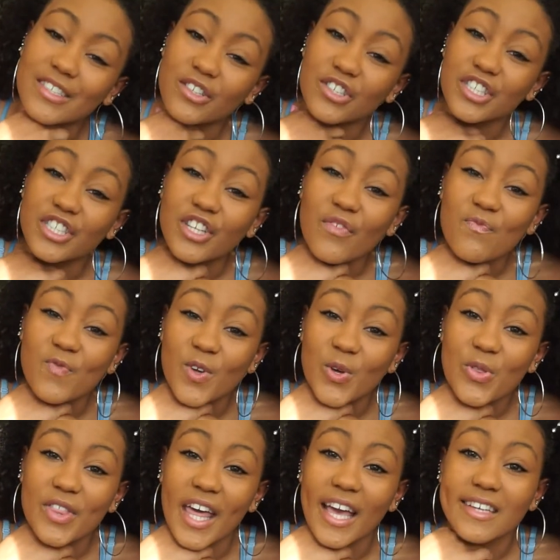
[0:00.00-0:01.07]
so just a few
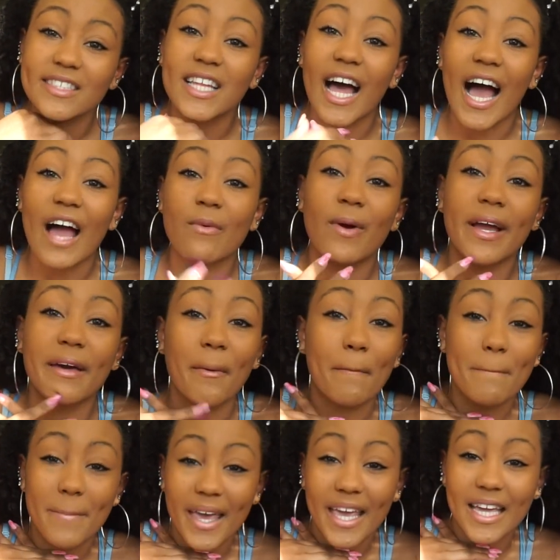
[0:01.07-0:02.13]
things that I
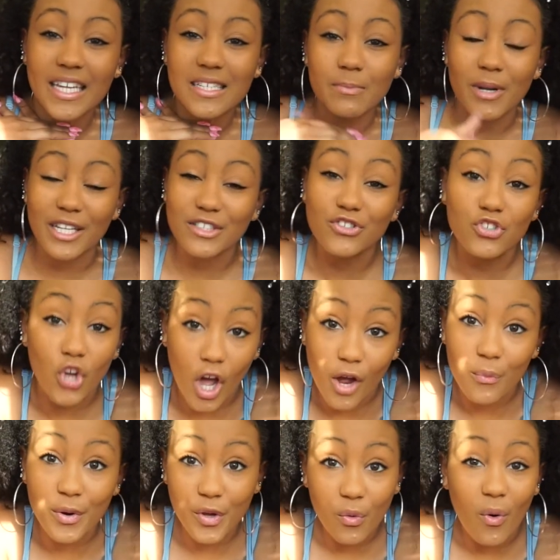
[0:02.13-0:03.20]
recommend, but it's
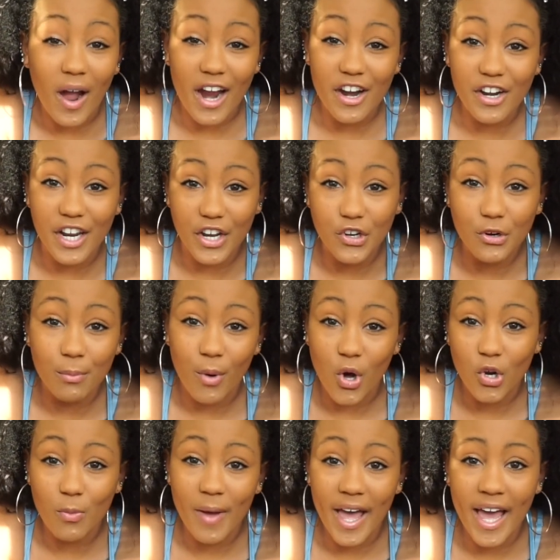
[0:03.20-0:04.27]
not required in your
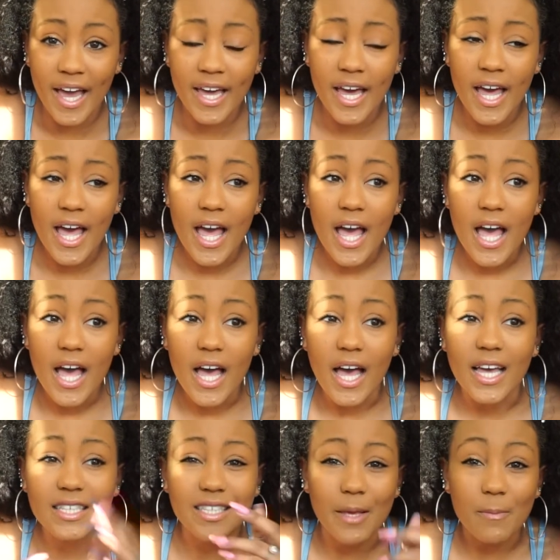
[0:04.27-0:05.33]
model bag,
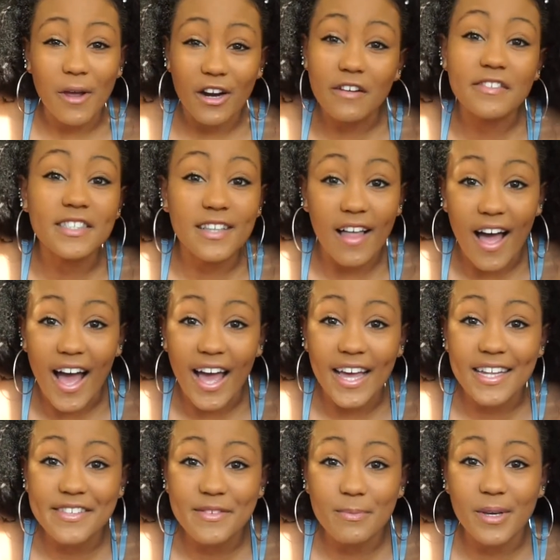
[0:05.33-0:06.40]
is a pair of
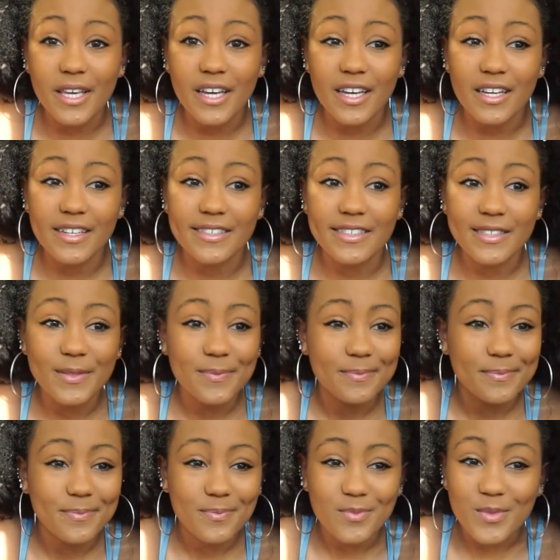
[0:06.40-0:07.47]
slides, because
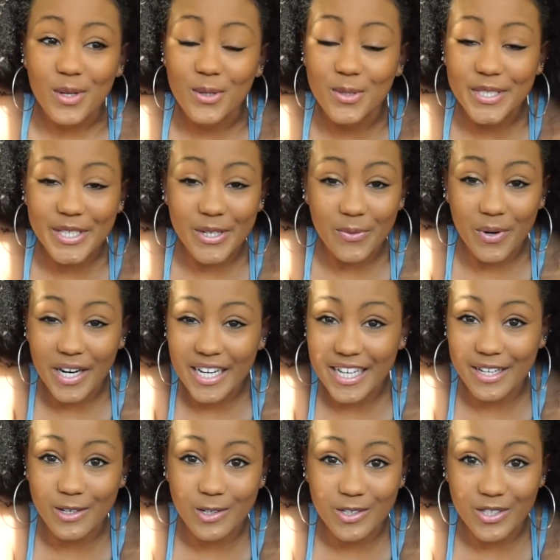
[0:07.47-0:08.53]
who's gonna wear
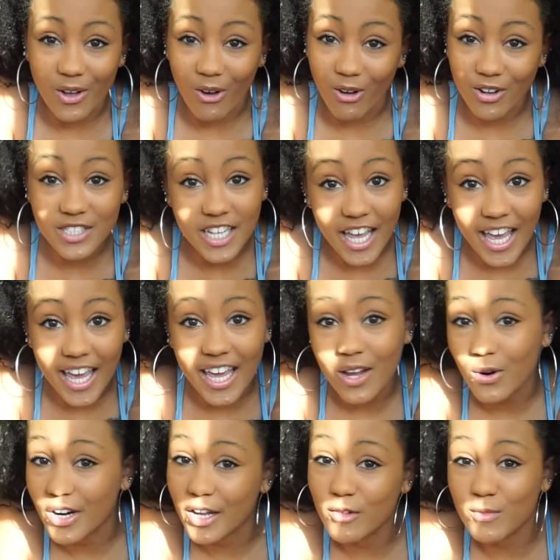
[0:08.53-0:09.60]
heels all day
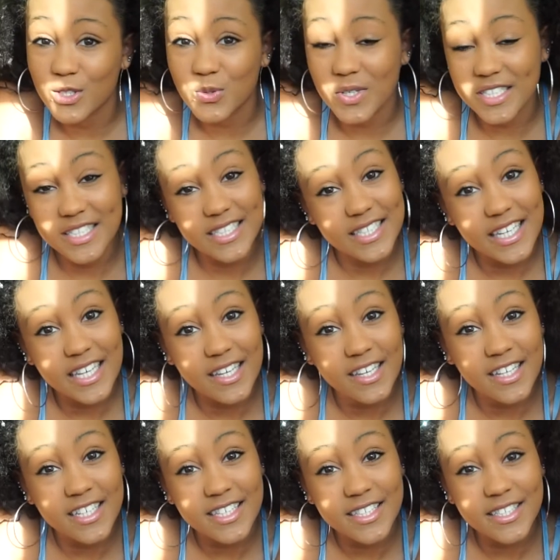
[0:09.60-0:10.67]
or in between
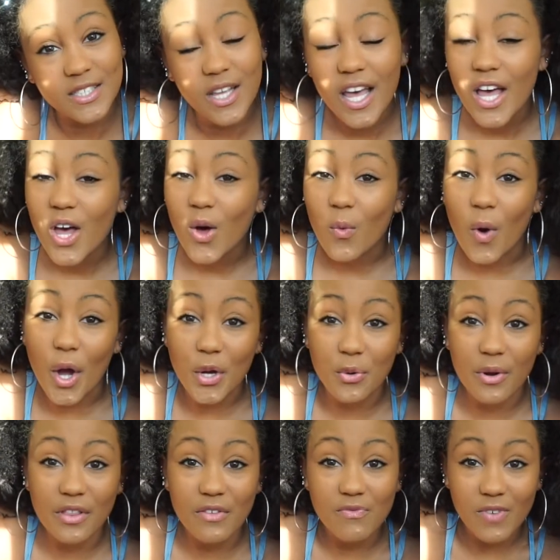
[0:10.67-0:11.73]
scenes, walking
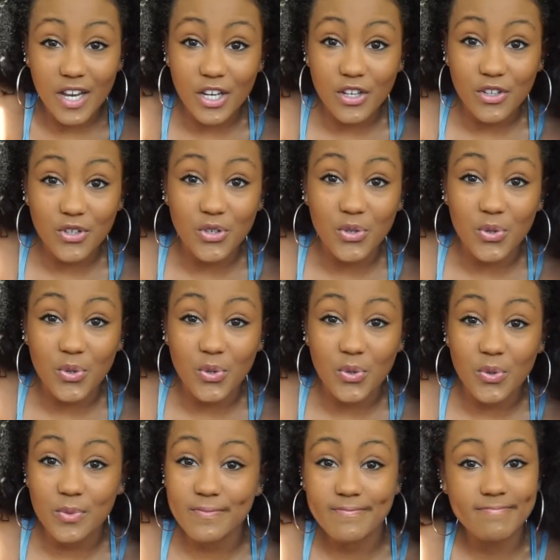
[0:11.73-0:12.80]
around the
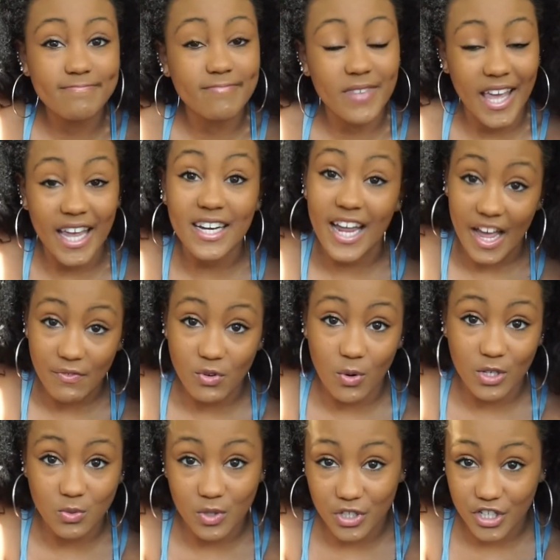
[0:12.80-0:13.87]
venue, and
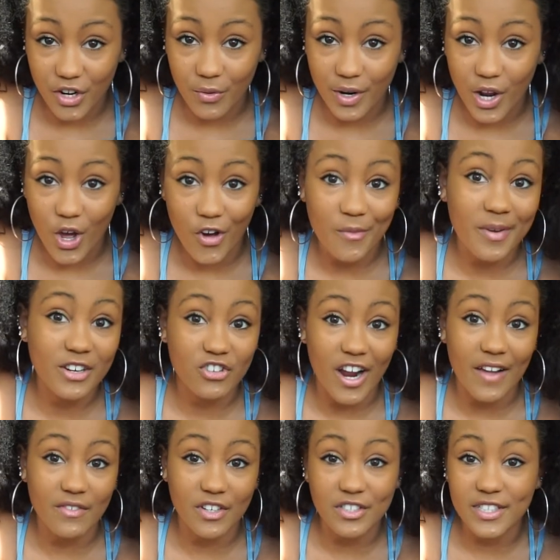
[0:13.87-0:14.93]
afterwards when you're going home and
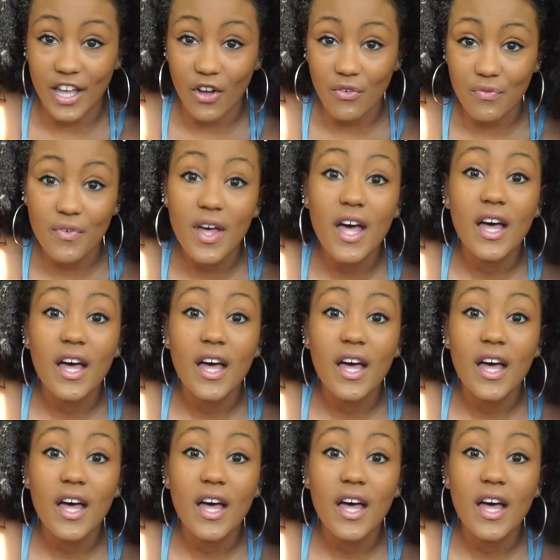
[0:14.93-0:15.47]
drive yourself.